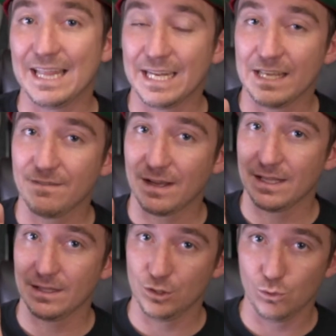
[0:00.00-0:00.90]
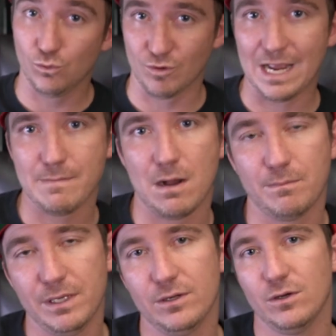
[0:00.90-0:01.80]
and then if you ride
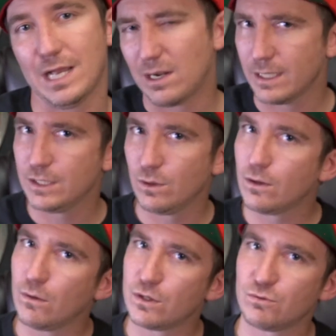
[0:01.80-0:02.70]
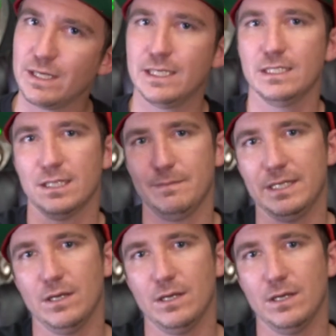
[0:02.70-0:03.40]
Mount Peter, how did I do on all those rankings? Let me